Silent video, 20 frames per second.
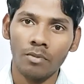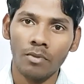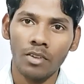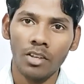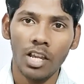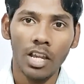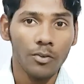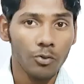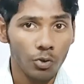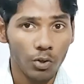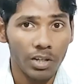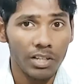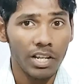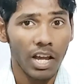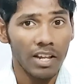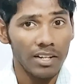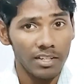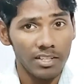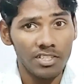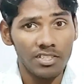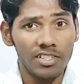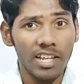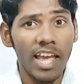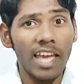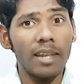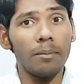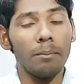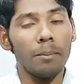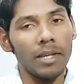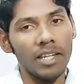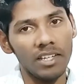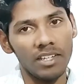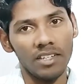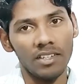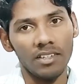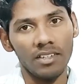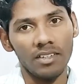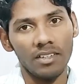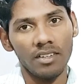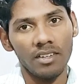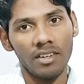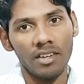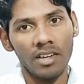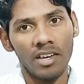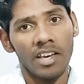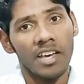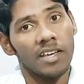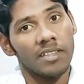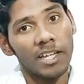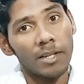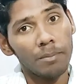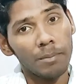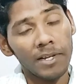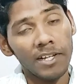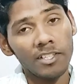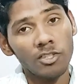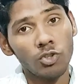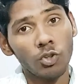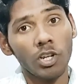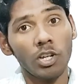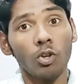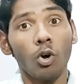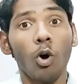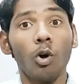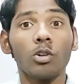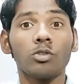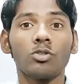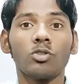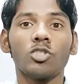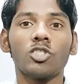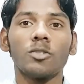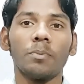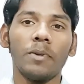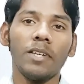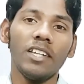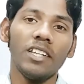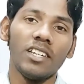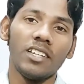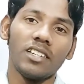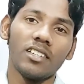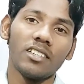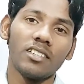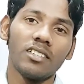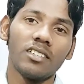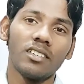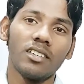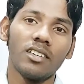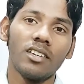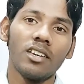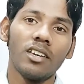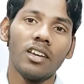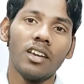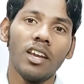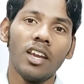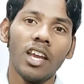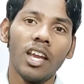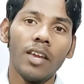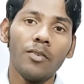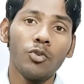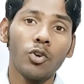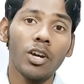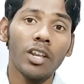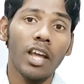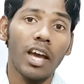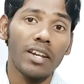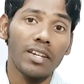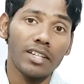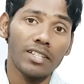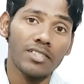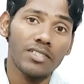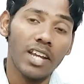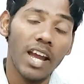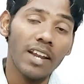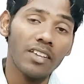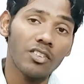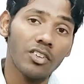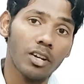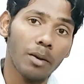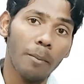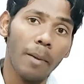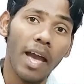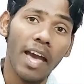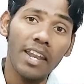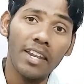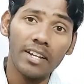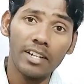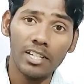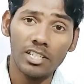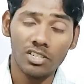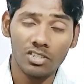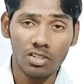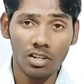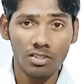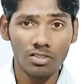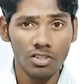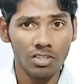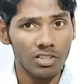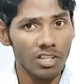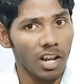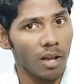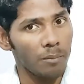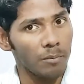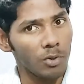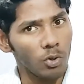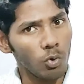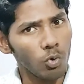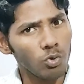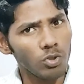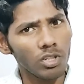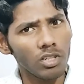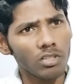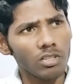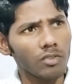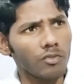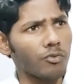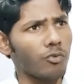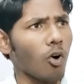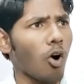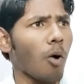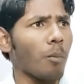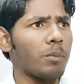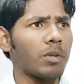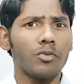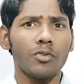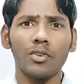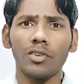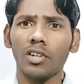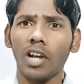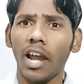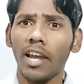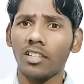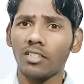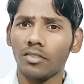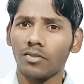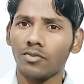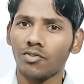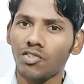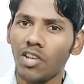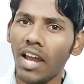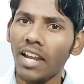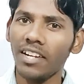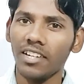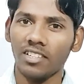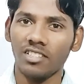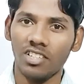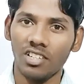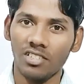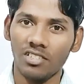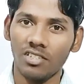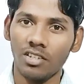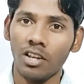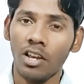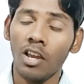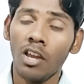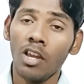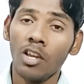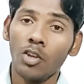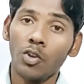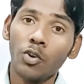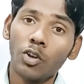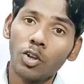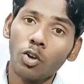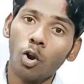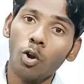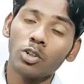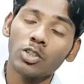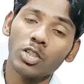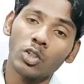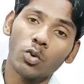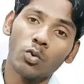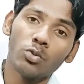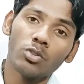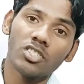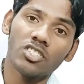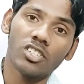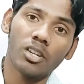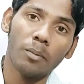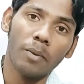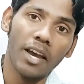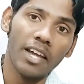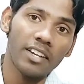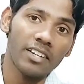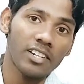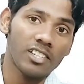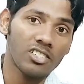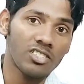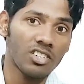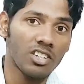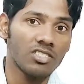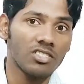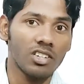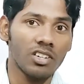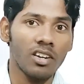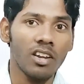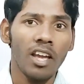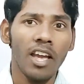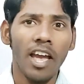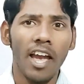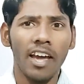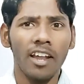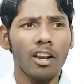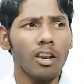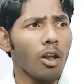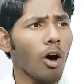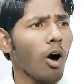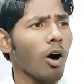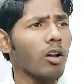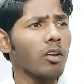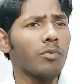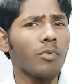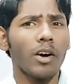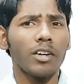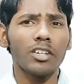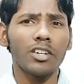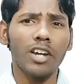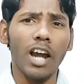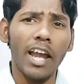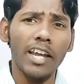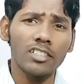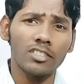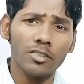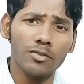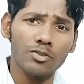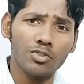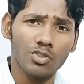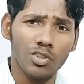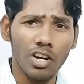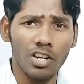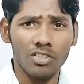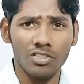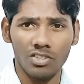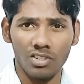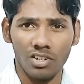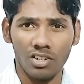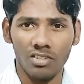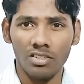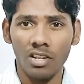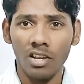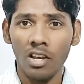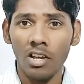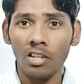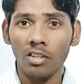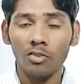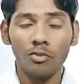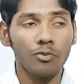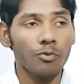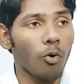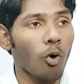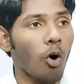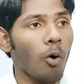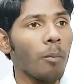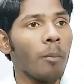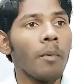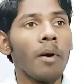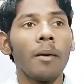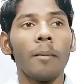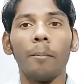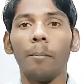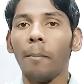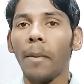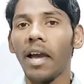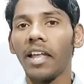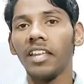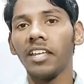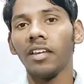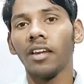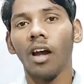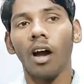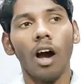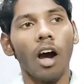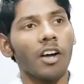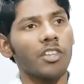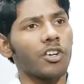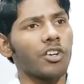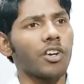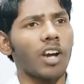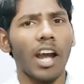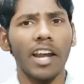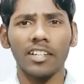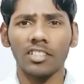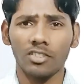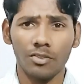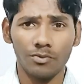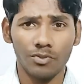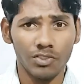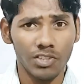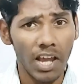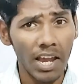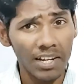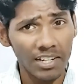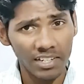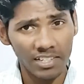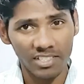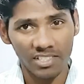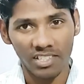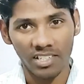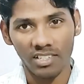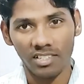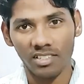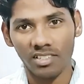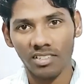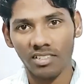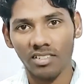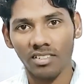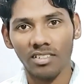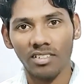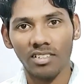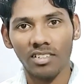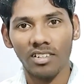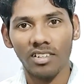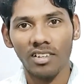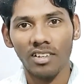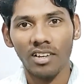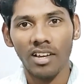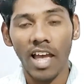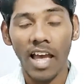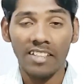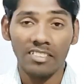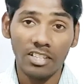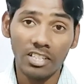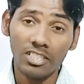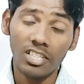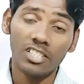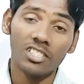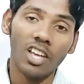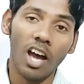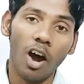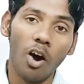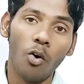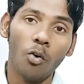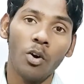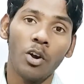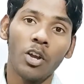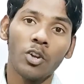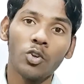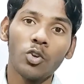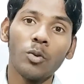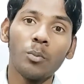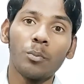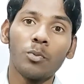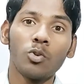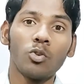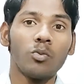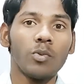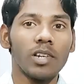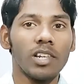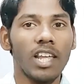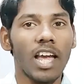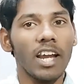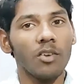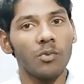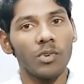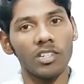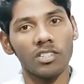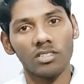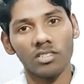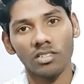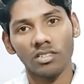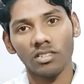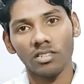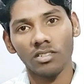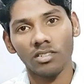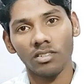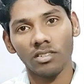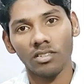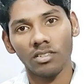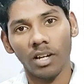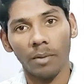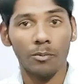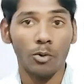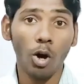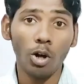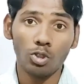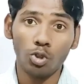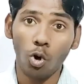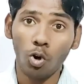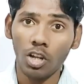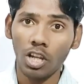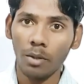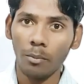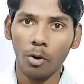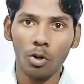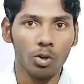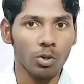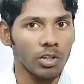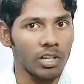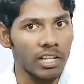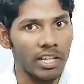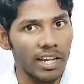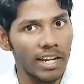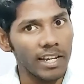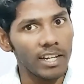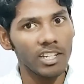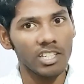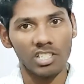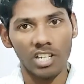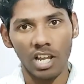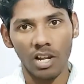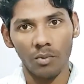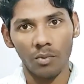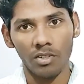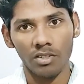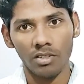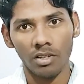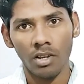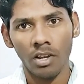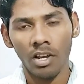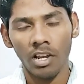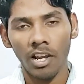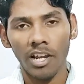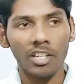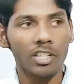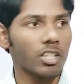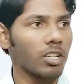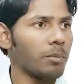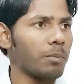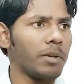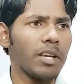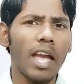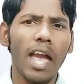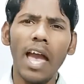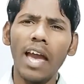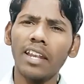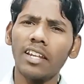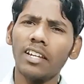If you can understand me, that means you can also speak. If you can understand the grammatical structure that I'm using to form different kinds of sentences, you can also use this grammatical structure and a lot of other kinds of structures to form many other kinds of sentences. And this is how you improve a language. I'm not talking about only English language. It could be any